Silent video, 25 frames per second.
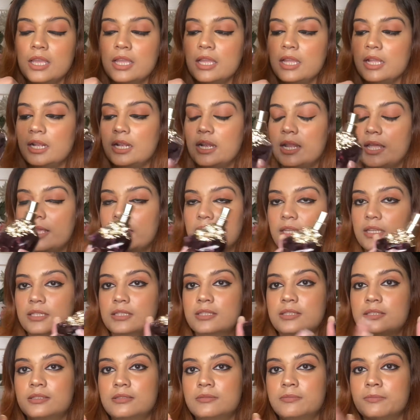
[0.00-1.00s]
Like,
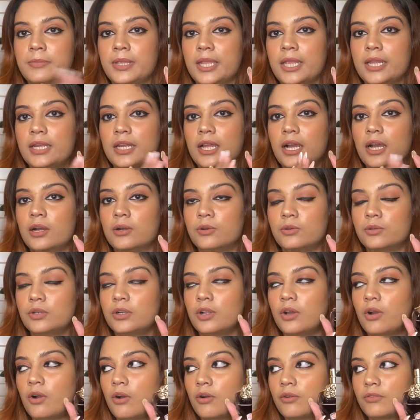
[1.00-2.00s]
it's made
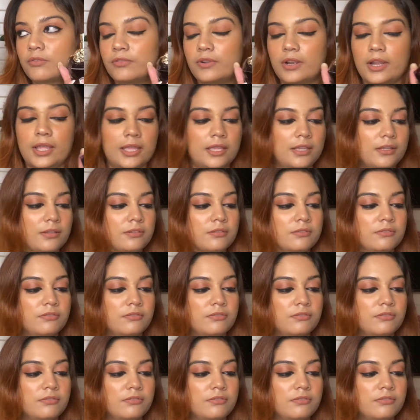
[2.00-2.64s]
out of like